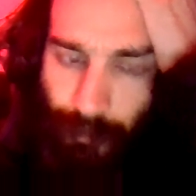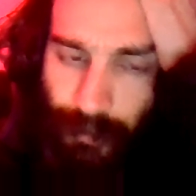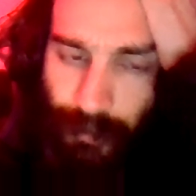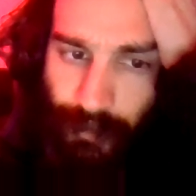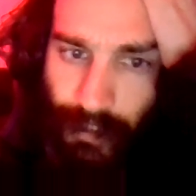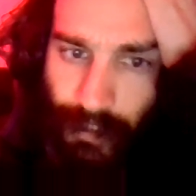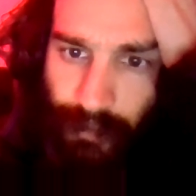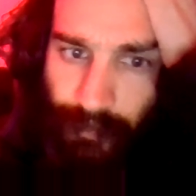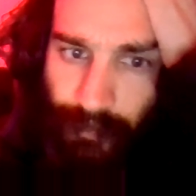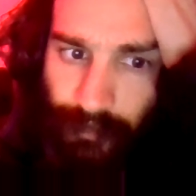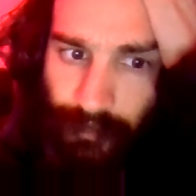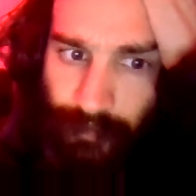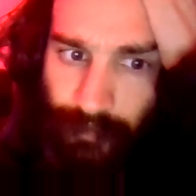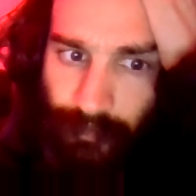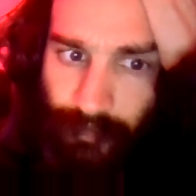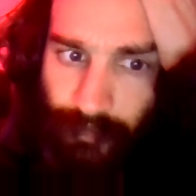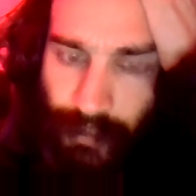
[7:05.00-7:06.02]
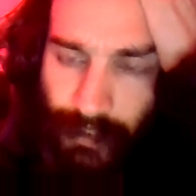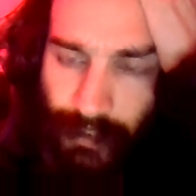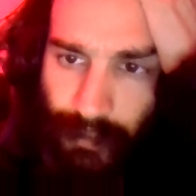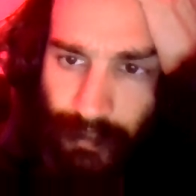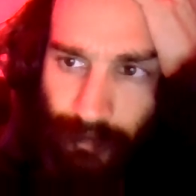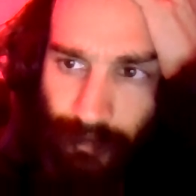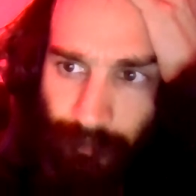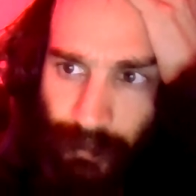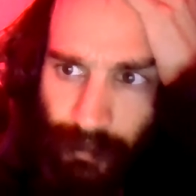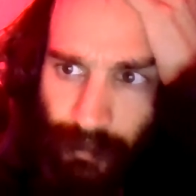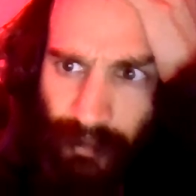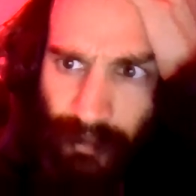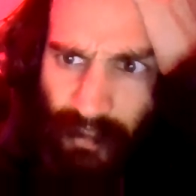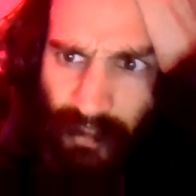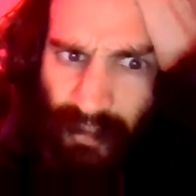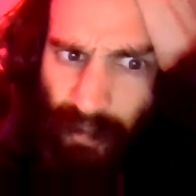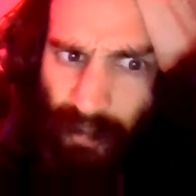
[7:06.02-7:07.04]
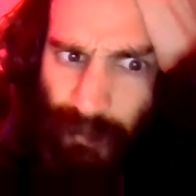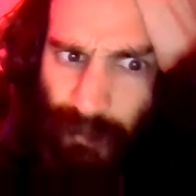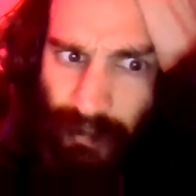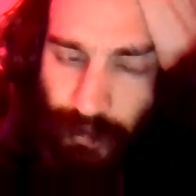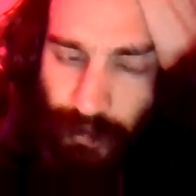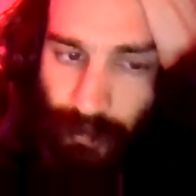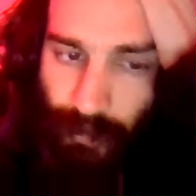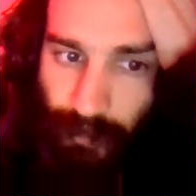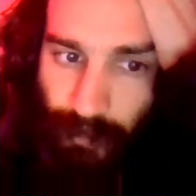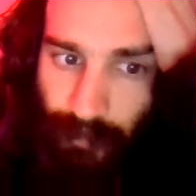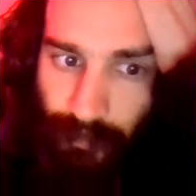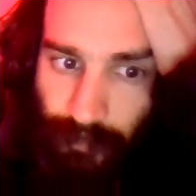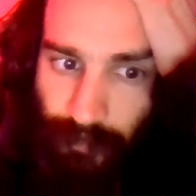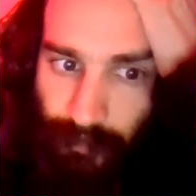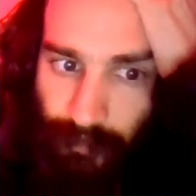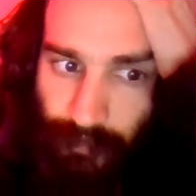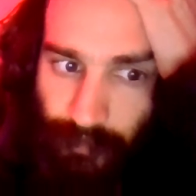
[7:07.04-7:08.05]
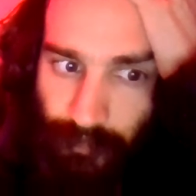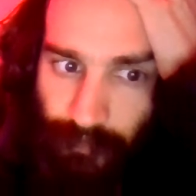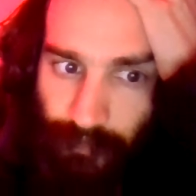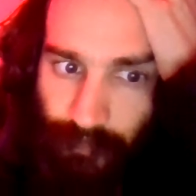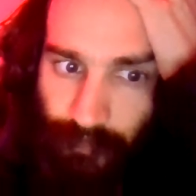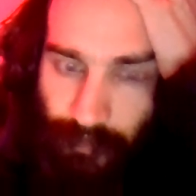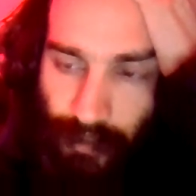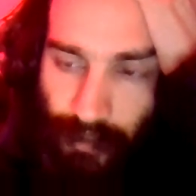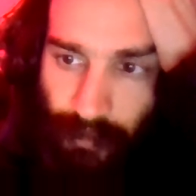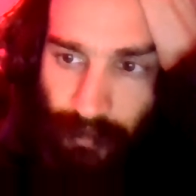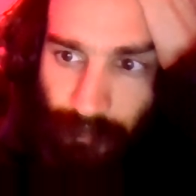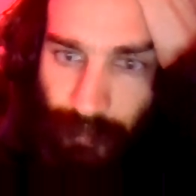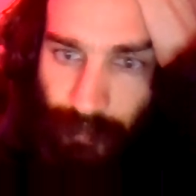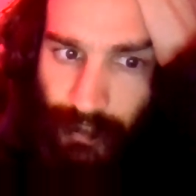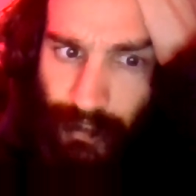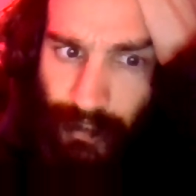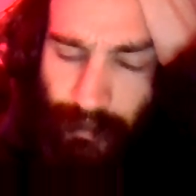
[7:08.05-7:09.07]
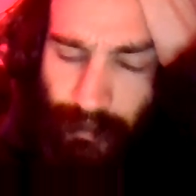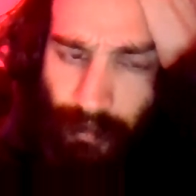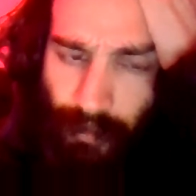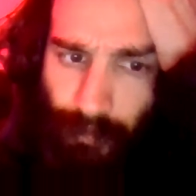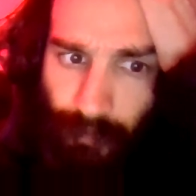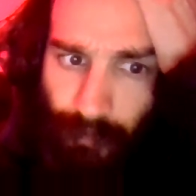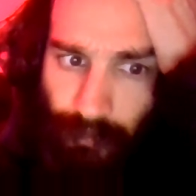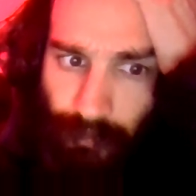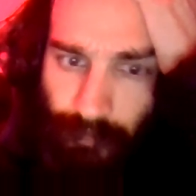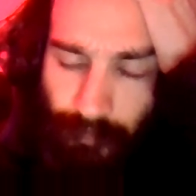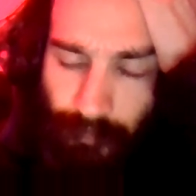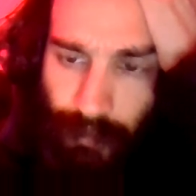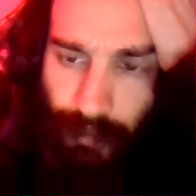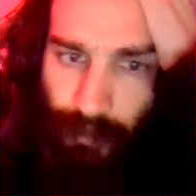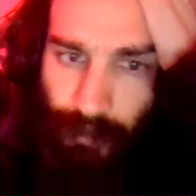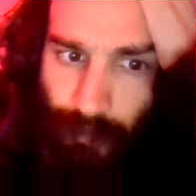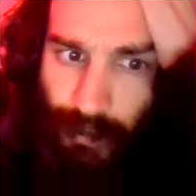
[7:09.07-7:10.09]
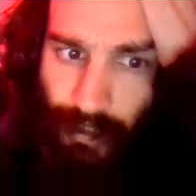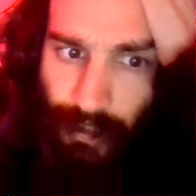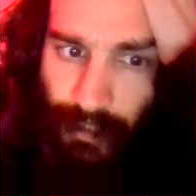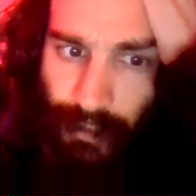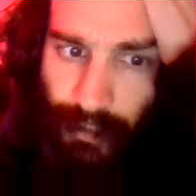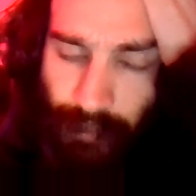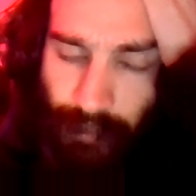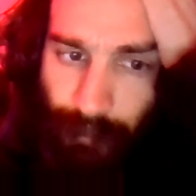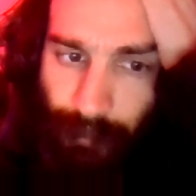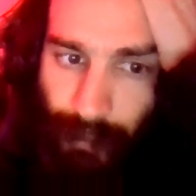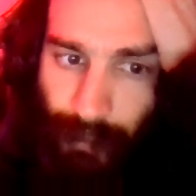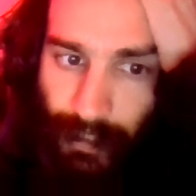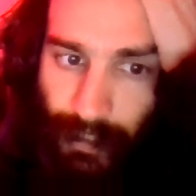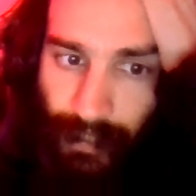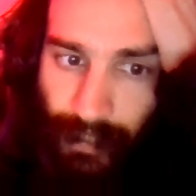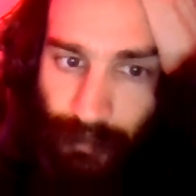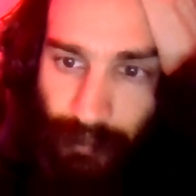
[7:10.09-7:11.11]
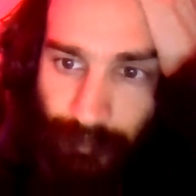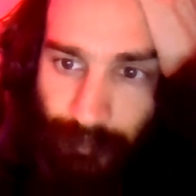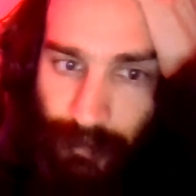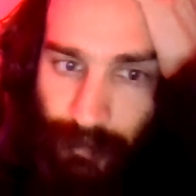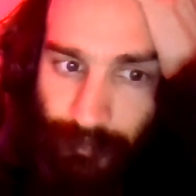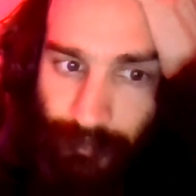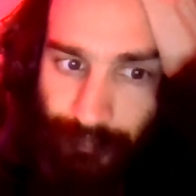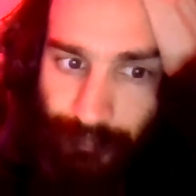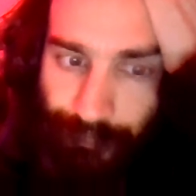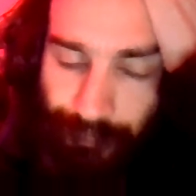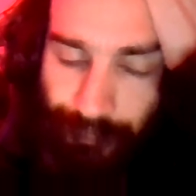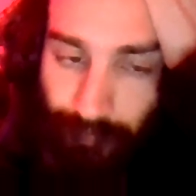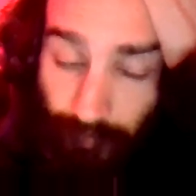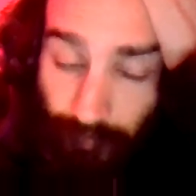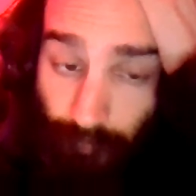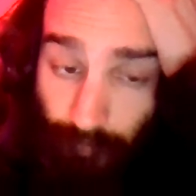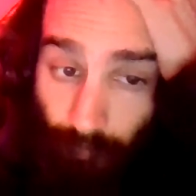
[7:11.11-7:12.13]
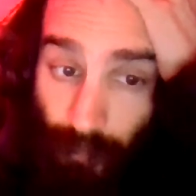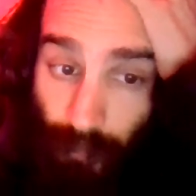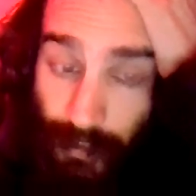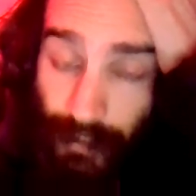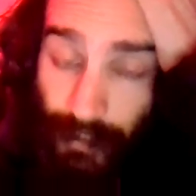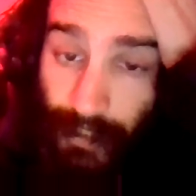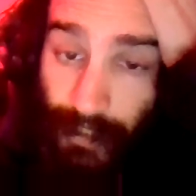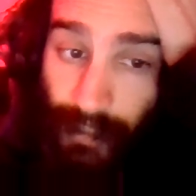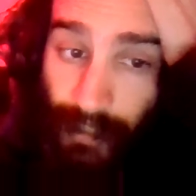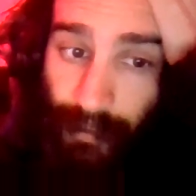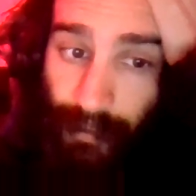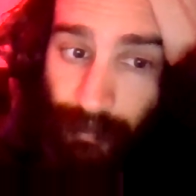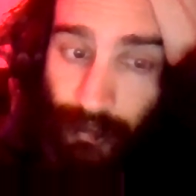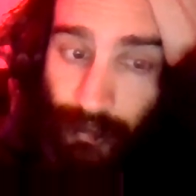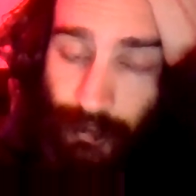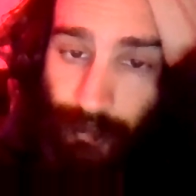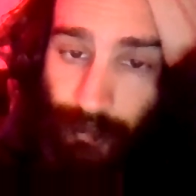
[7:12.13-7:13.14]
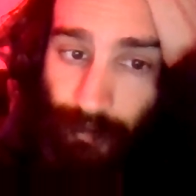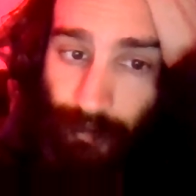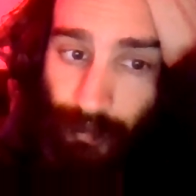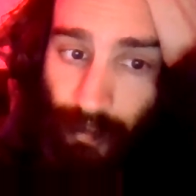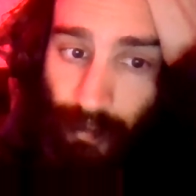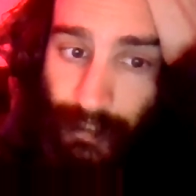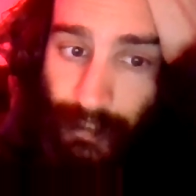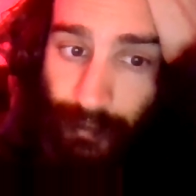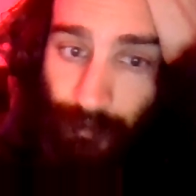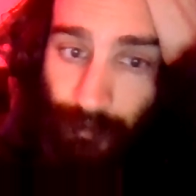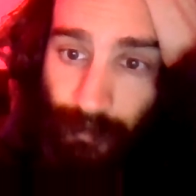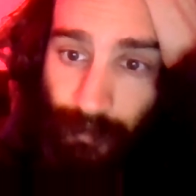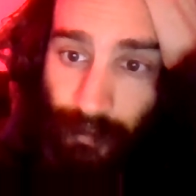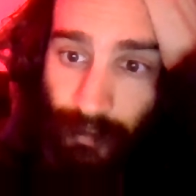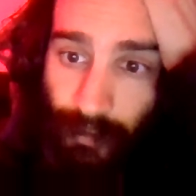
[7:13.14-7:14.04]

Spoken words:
you gonna?" I said to him, and I was in shock. I said, "Oh, you was gonna give me money? How comes?" He said, yeah, because you look like you're